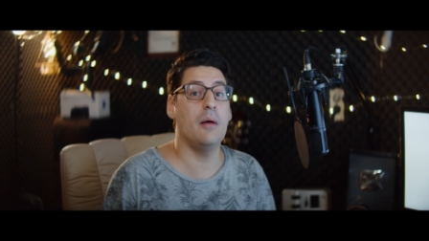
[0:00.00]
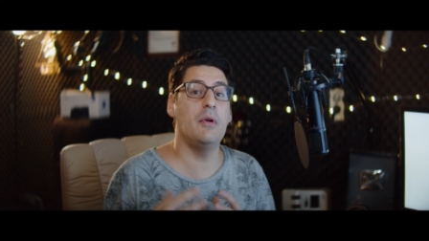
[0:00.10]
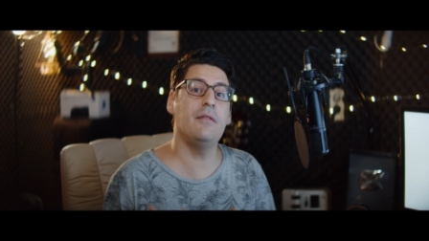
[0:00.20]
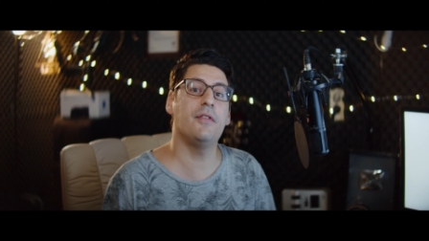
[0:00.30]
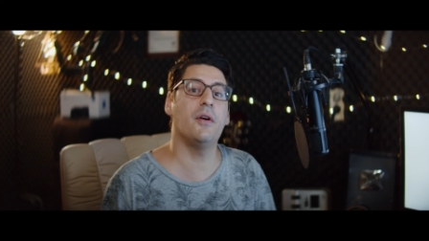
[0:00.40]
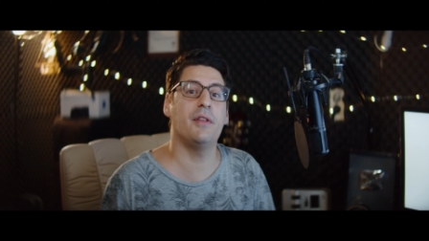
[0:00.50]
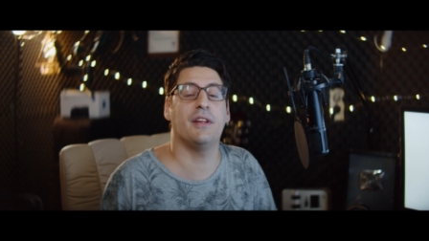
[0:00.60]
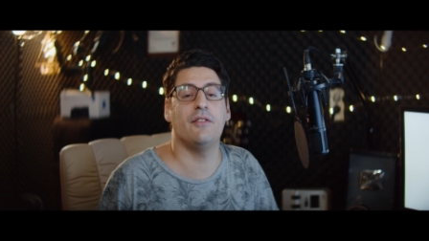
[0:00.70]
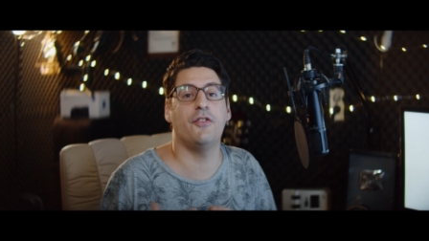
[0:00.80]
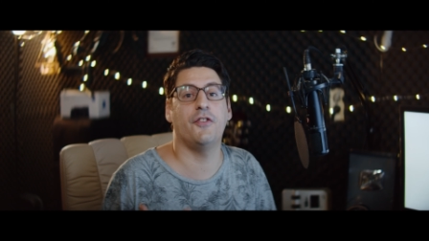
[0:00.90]
I believe though
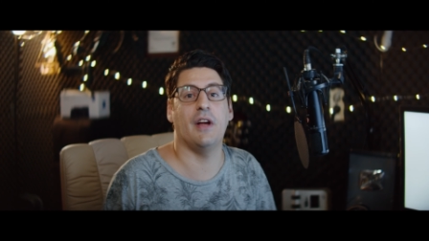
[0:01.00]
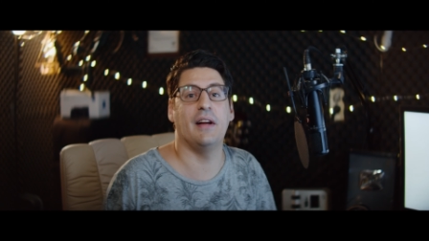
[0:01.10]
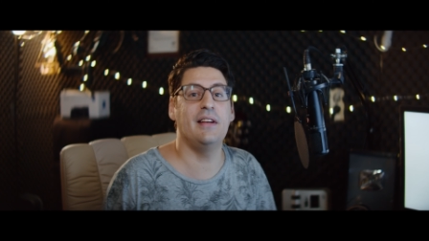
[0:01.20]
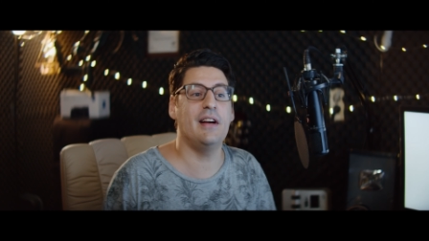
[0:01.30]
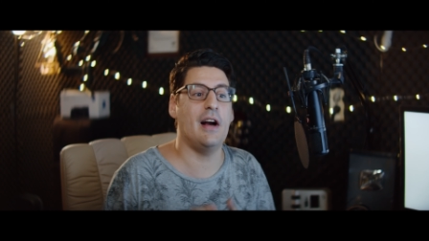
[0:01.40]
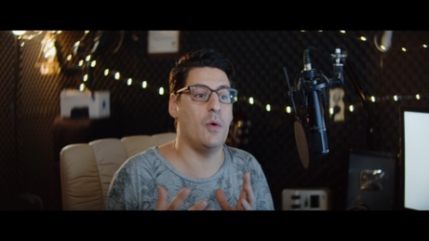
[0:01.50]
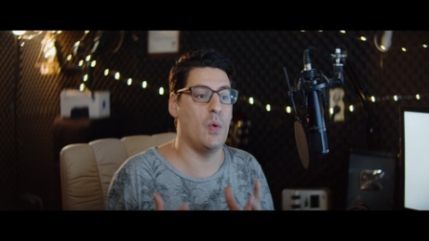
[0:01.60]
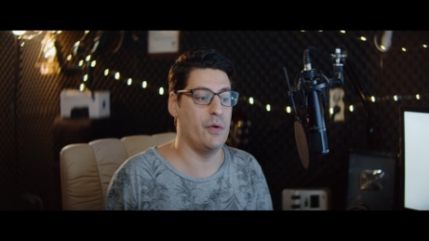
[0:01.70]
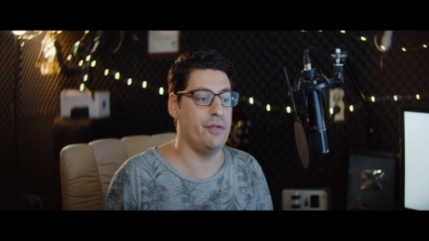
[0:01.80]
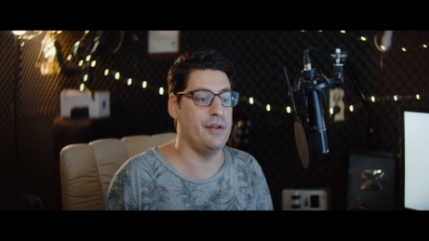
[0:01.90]
that understanding how
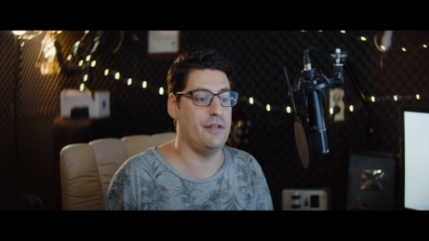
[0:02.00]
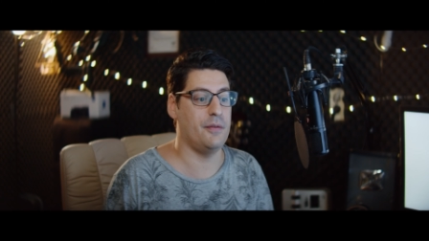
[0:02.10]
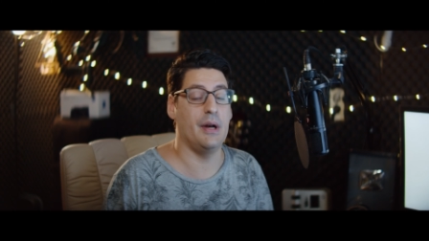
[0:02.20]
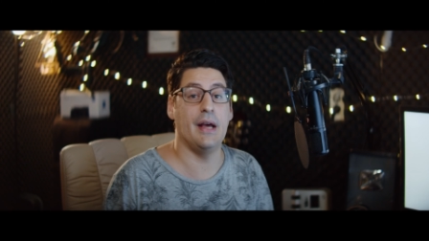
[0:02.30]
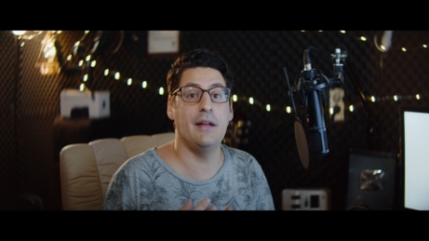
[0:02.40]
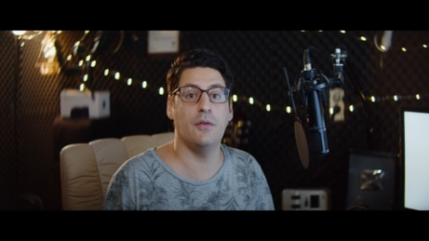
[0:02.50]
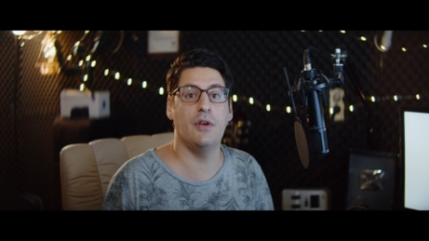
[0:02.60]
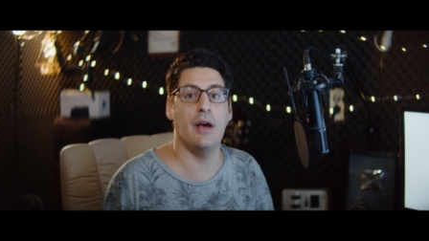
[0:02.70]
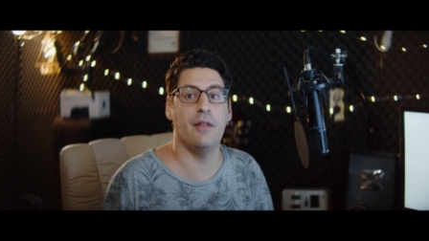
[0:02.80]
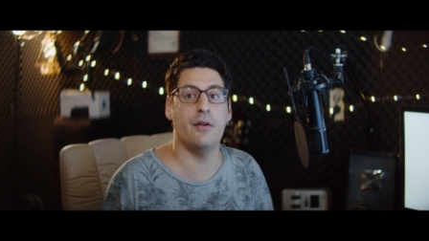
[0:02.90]
all these relate
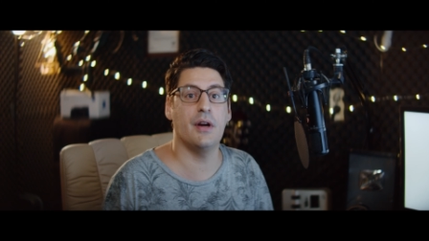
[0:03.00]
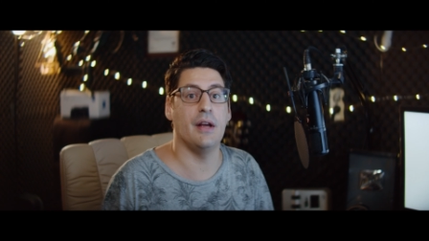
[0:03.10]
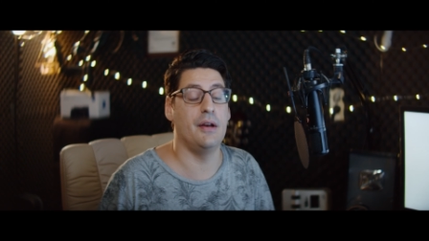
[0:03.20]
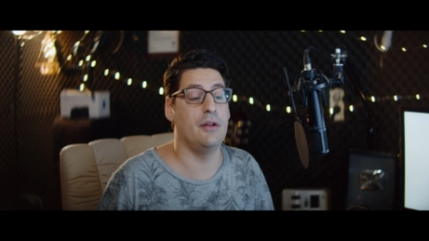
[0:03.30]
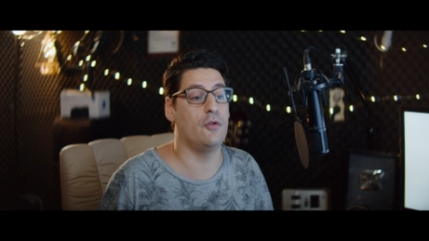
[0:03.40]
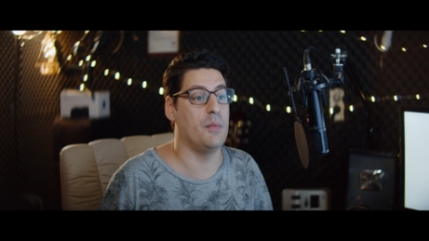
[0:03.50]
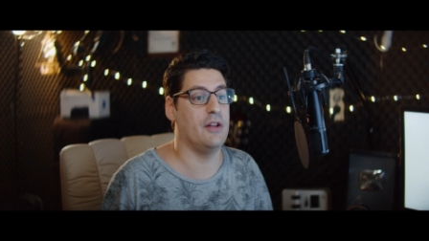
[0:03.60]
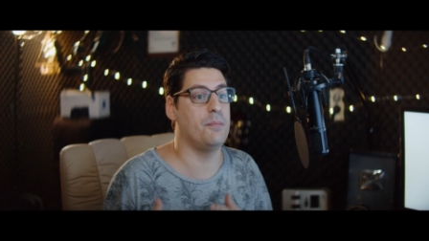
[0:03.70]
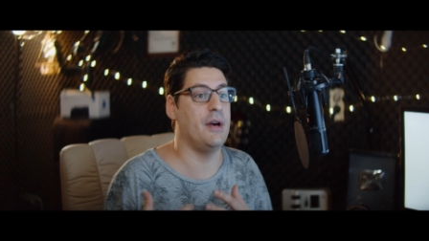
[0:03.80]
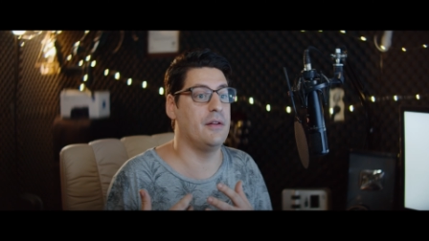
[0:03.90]
together can lead to
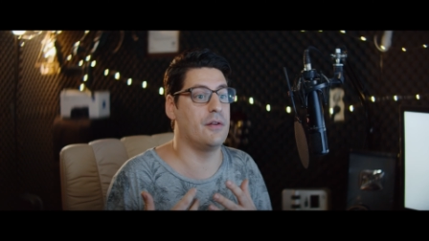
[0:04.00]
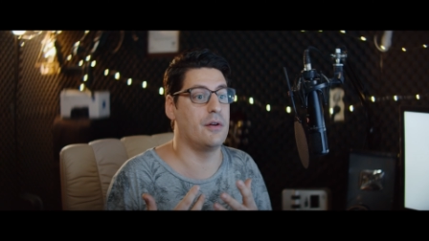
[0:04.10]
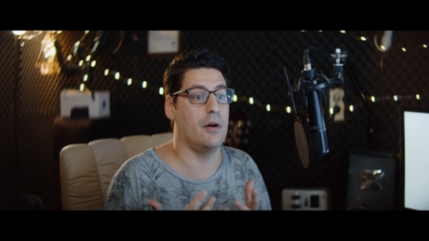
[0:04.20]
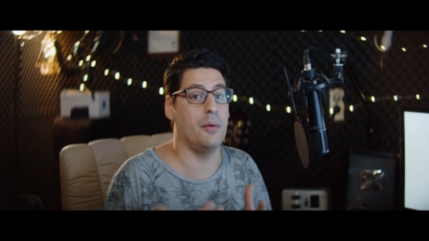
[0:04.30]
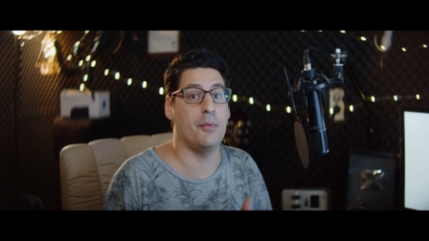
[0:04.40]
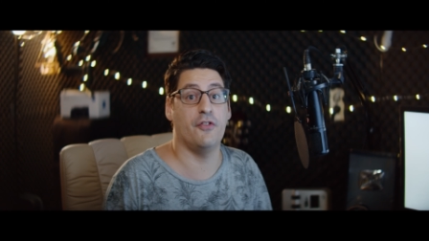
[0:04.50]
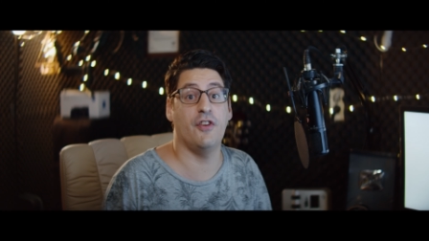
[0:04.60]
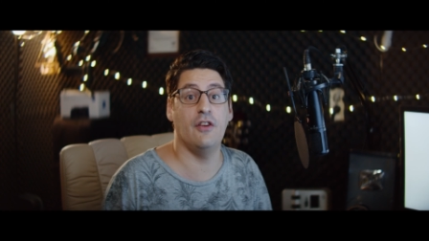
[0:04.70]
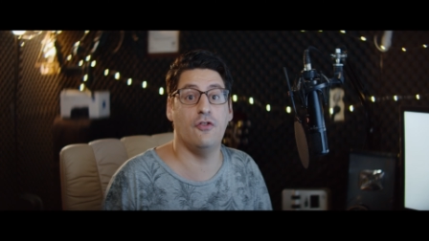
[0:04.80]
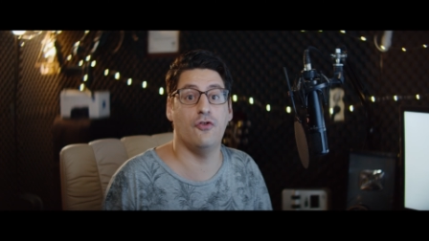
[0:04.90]
much better
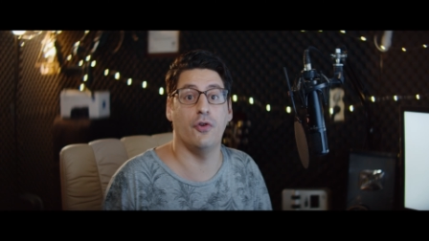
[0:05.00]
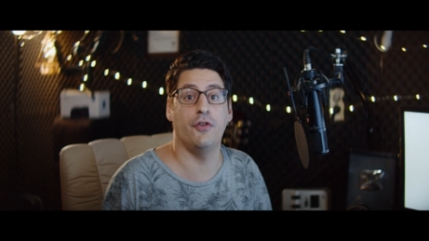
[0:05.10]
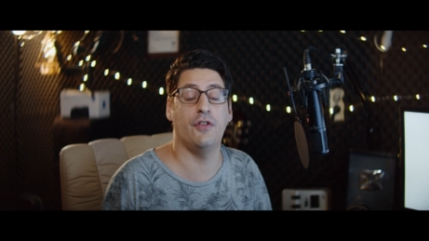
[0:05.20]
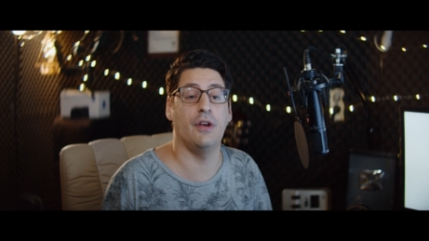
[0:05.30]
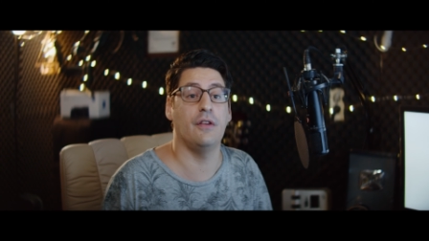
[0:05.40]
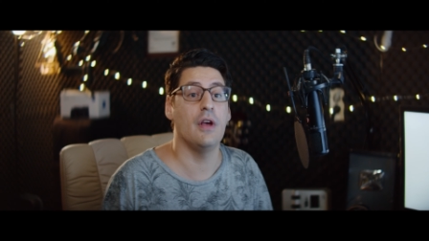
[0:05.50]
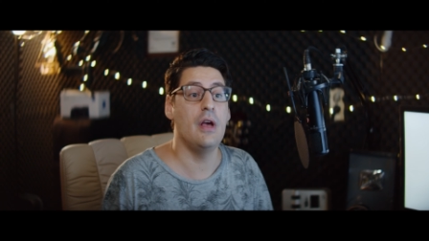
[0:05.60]
purchase choices